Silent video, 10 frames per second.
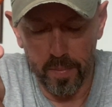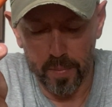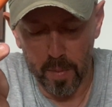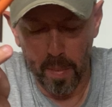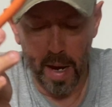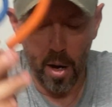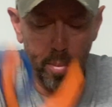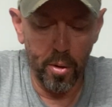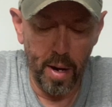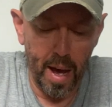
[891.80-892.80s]
may help
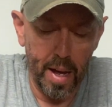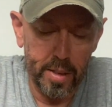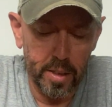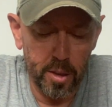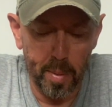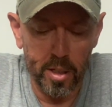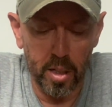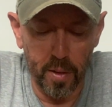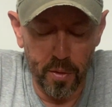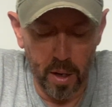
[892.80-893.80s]
you guys,
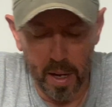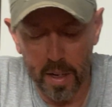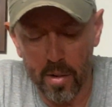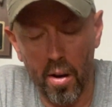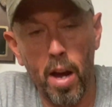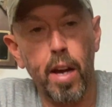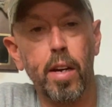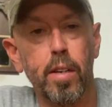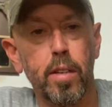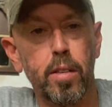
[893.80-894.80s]
especially if you like to crank
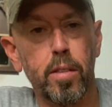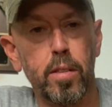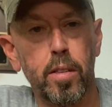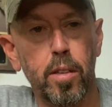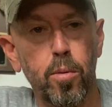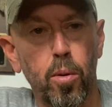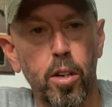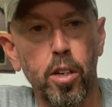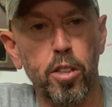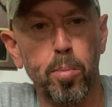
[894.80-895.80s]
and You want a
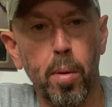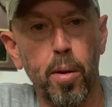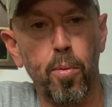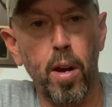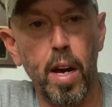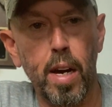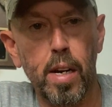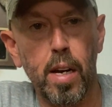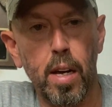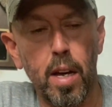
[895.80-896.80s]
good split ring.
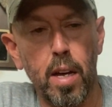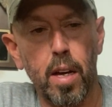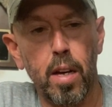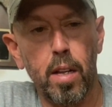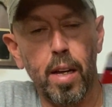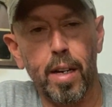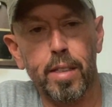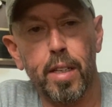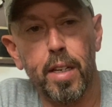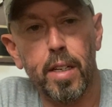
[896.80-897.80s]
Like I
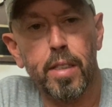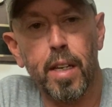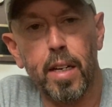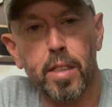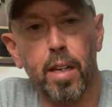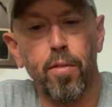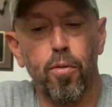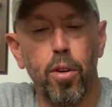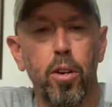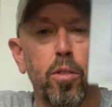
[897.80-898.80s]
said, these things give
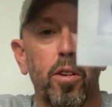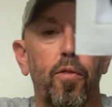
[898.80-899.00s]
real good